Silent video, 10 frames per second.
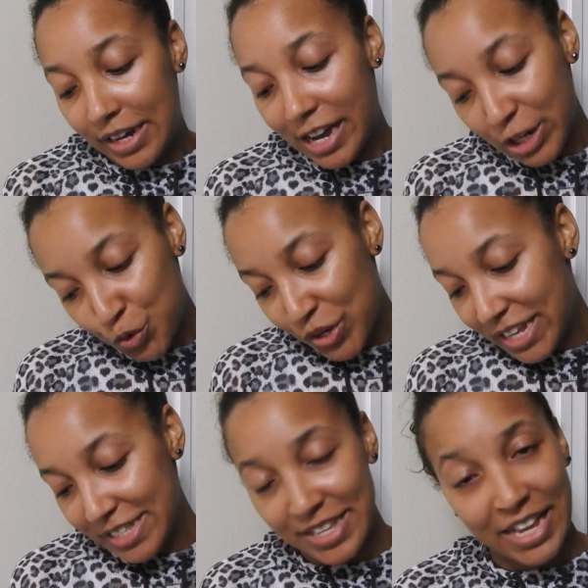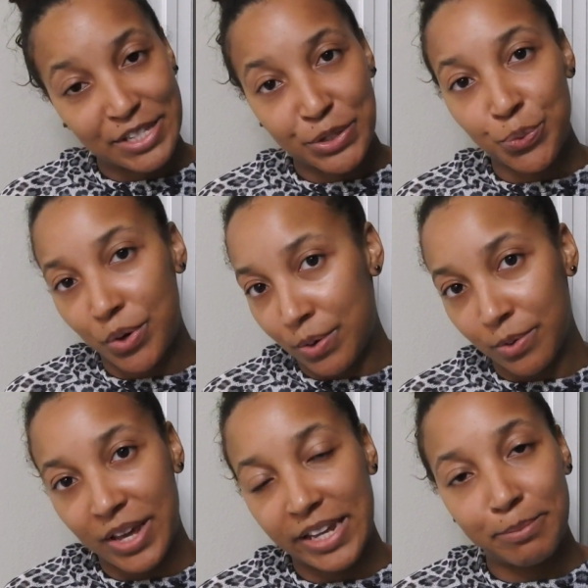Andre is dead to the
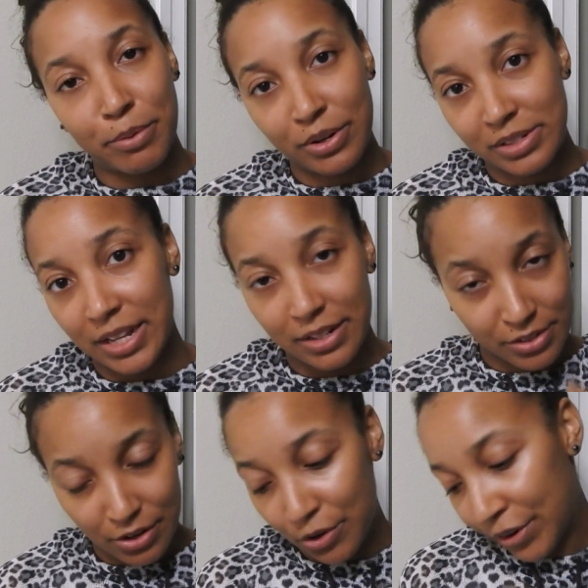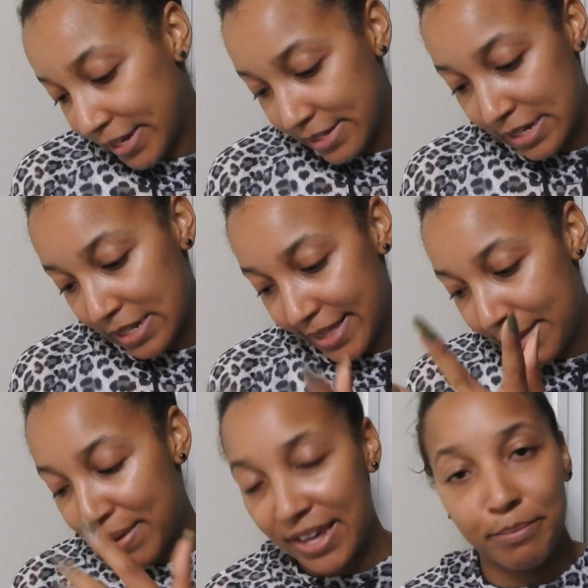wrong. Okay, Lamar's like, this girl crazy.
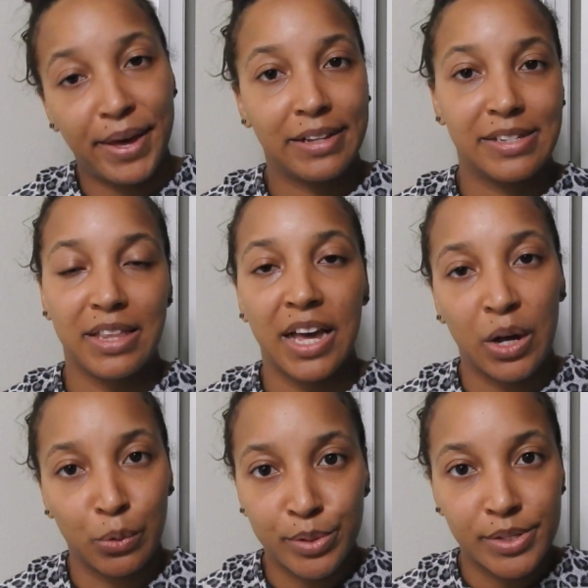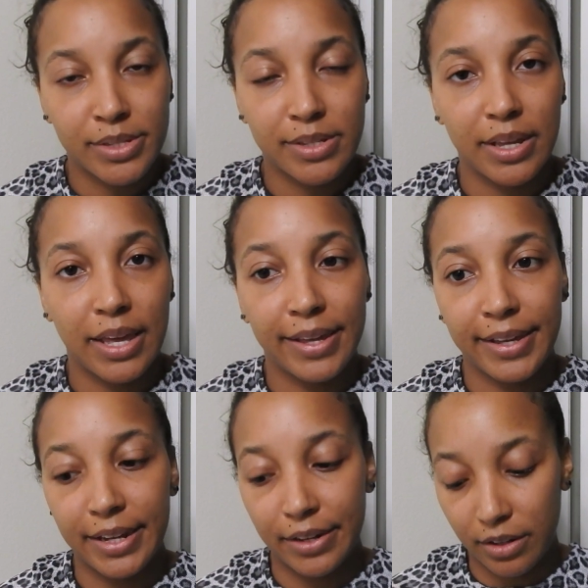They make it back to the house,
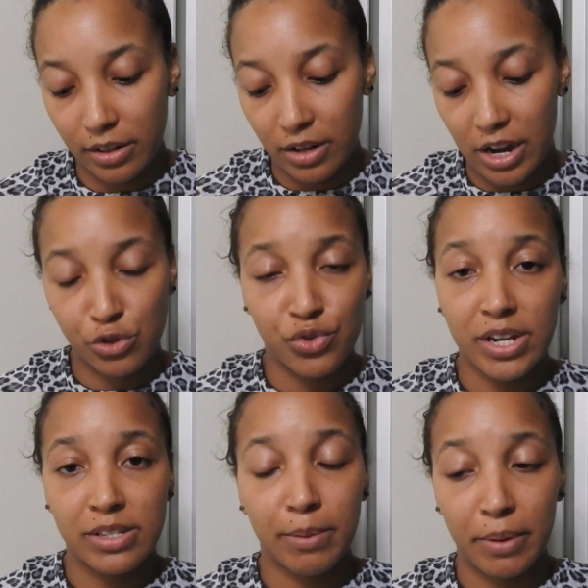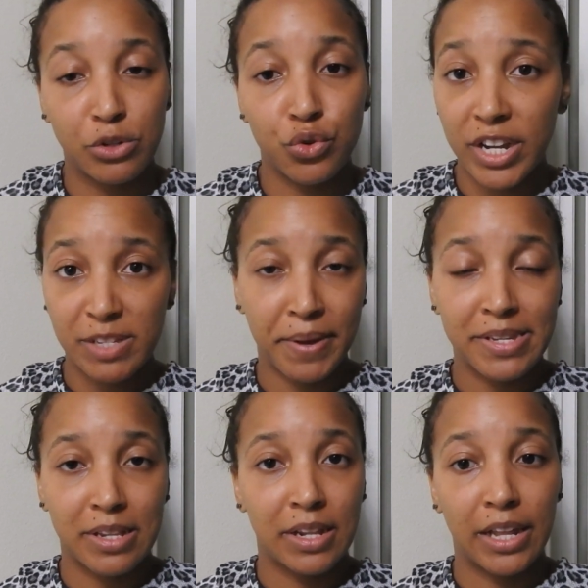and Andrea's
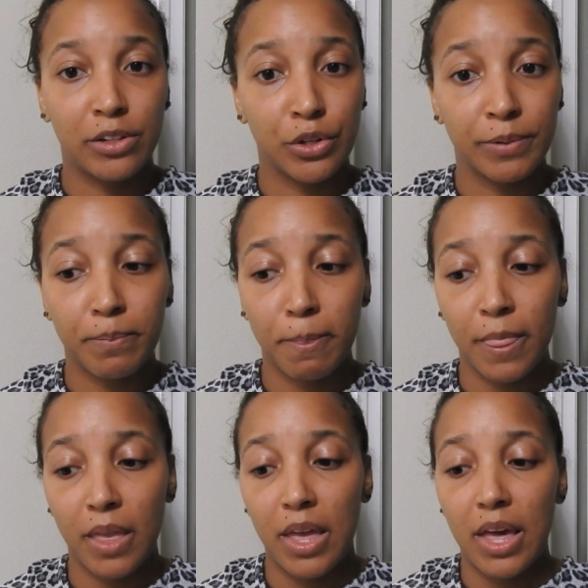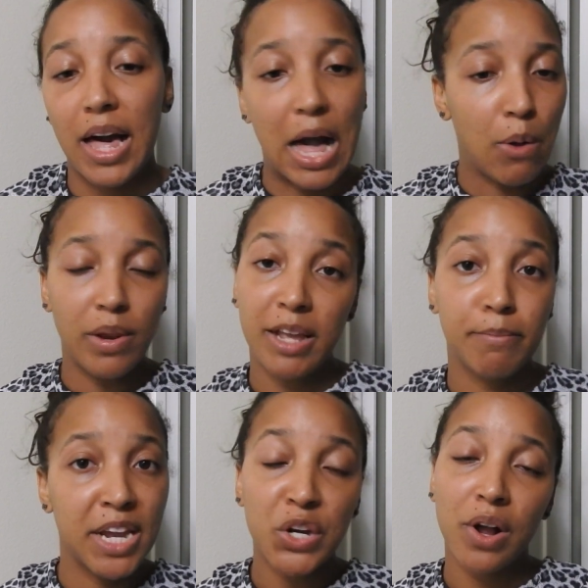basically like, look, I don't
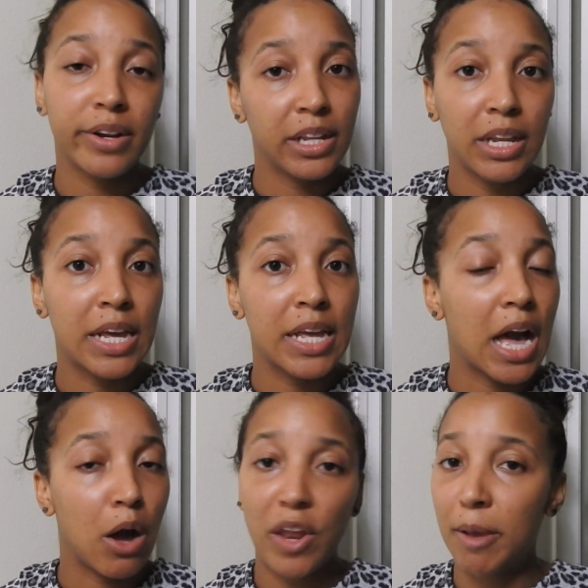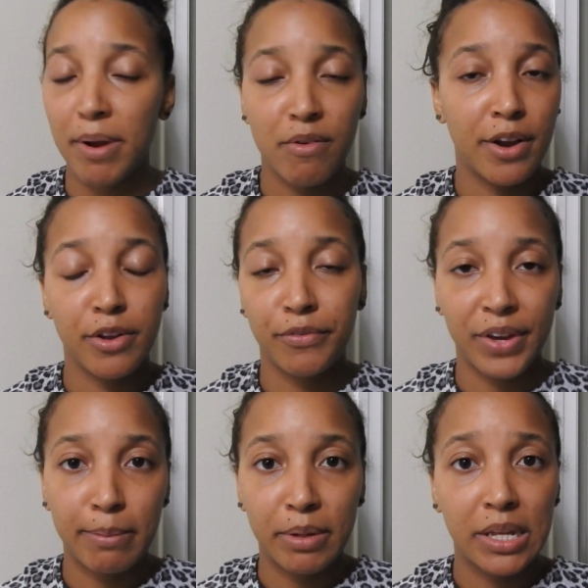like being around LA. I don't like being around your
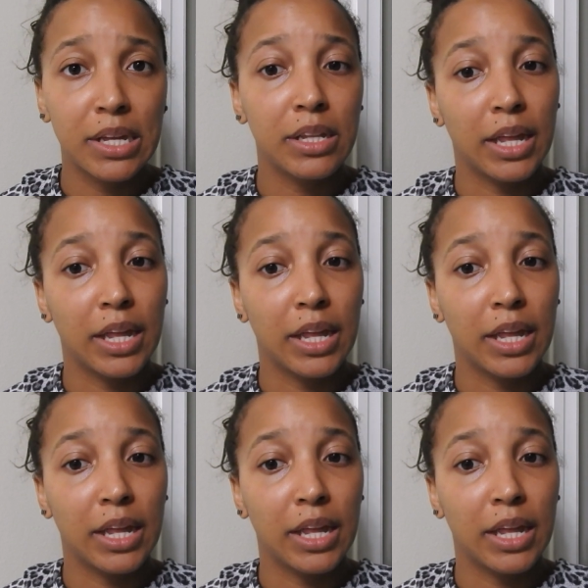family.